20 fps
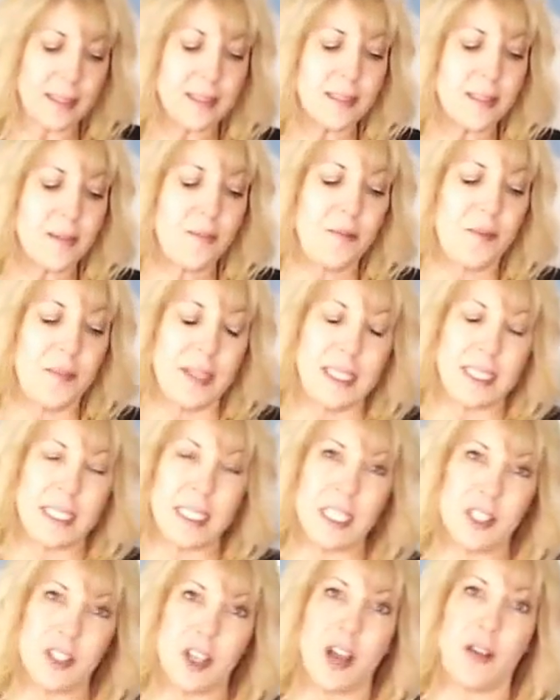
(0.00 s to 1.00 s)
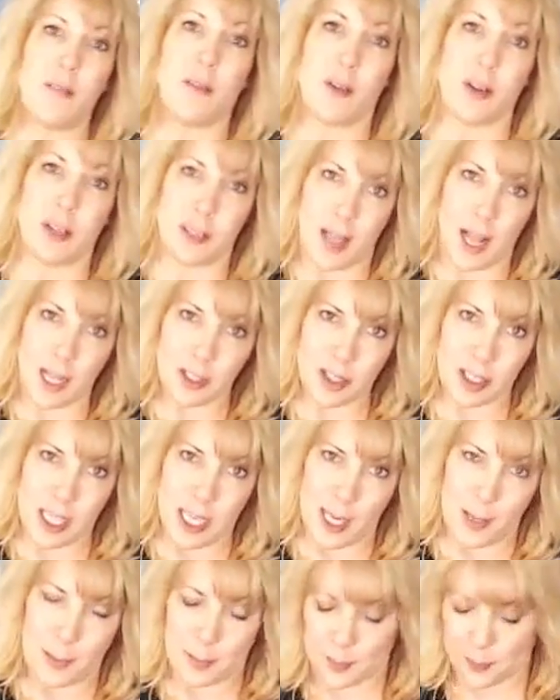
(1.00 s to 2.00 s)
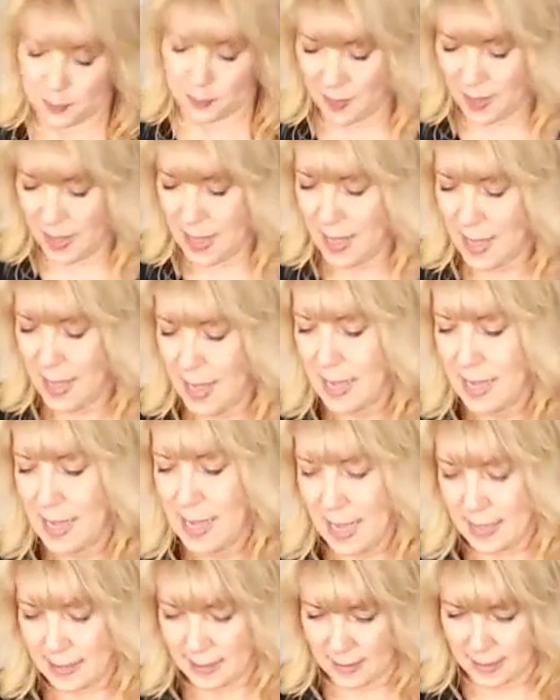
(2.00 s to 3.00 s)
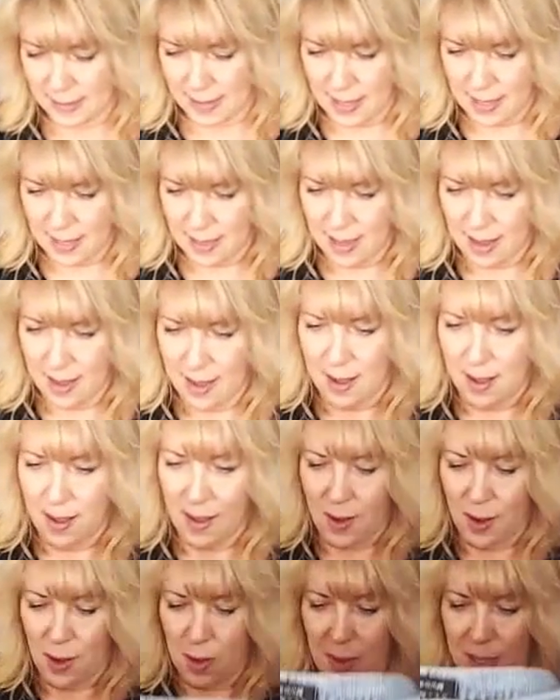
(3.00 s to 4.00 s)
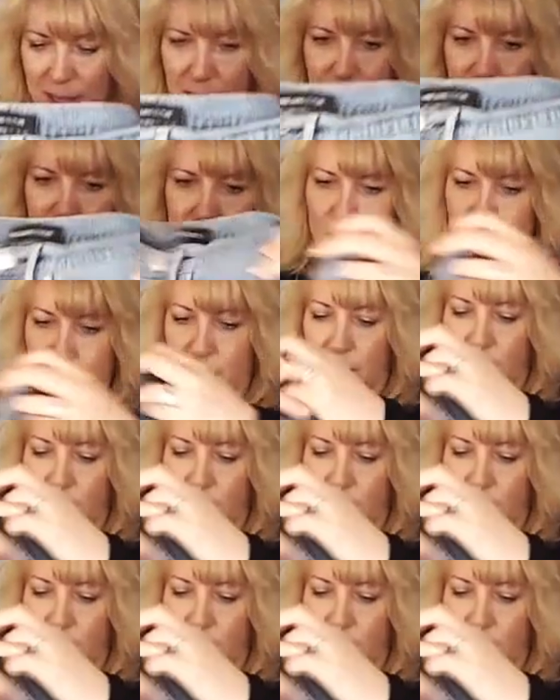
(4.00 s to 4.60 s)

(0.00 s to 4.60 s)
is some vintage Versace. Yes. Oh my gosh,